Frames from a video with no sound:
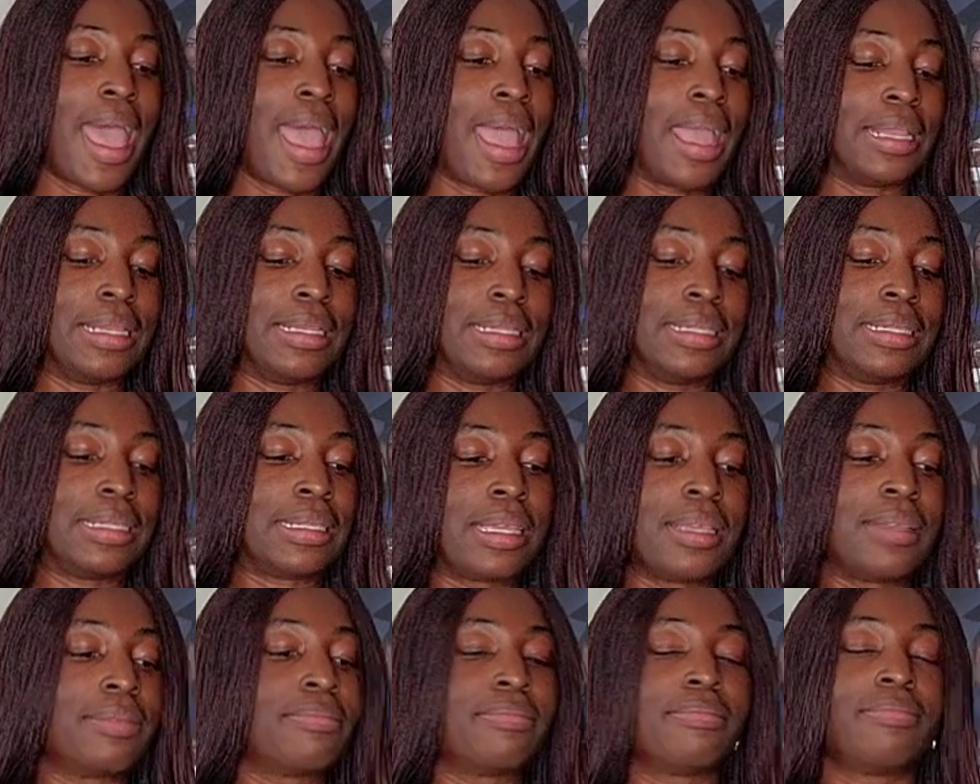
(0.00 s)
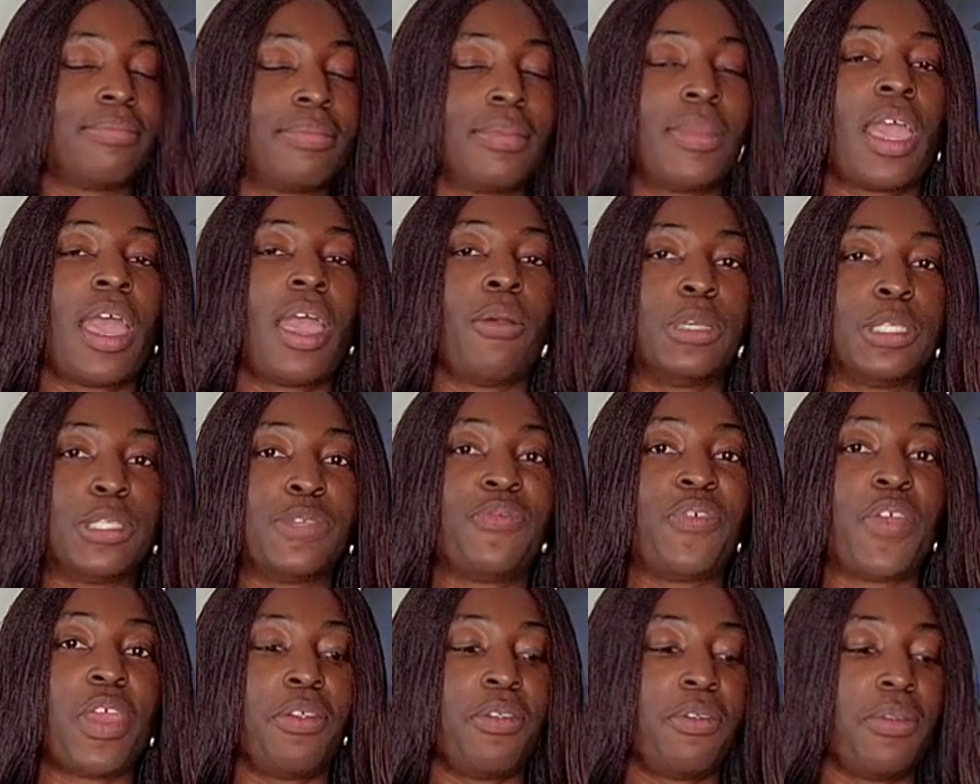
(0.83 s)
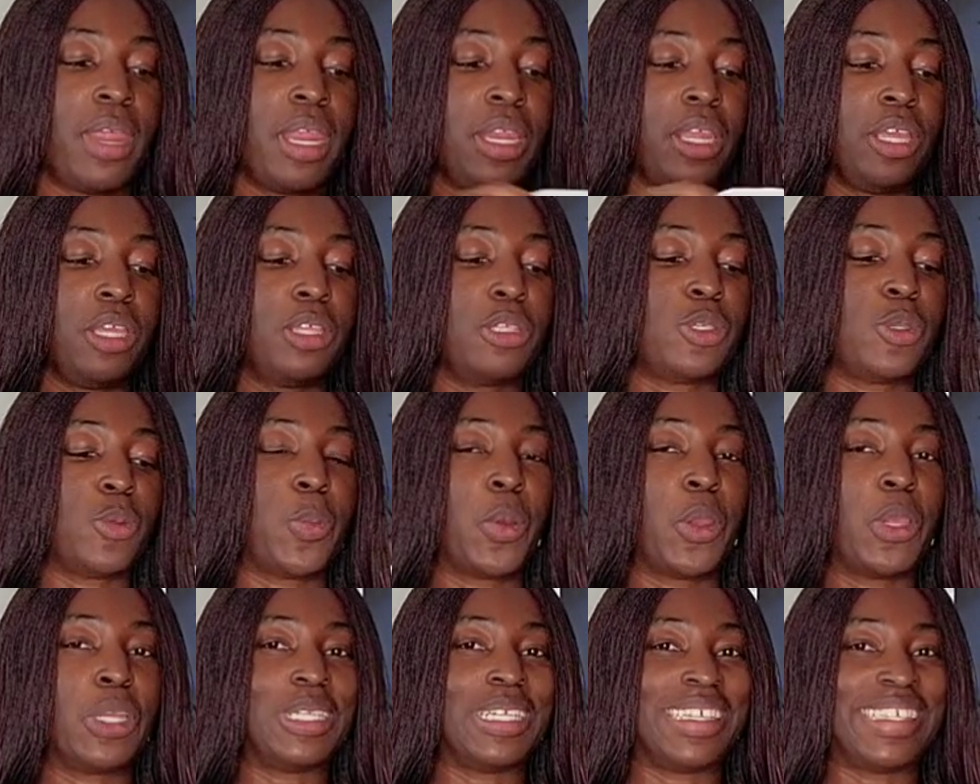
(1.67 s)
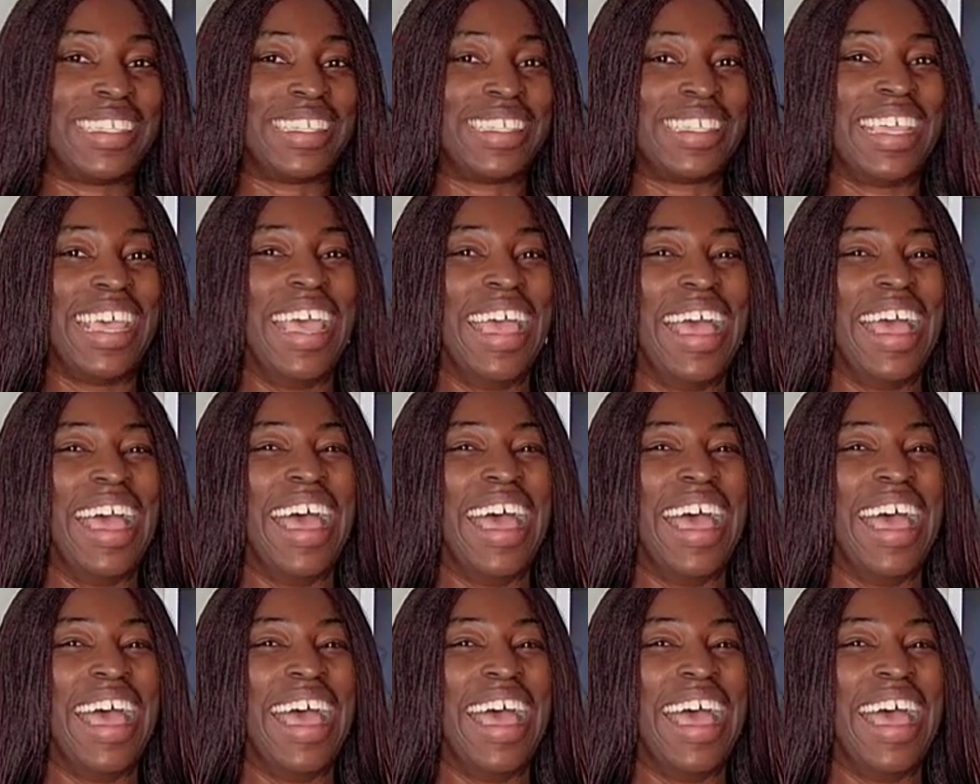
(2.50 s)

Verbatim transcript: And I was very ready to purchase.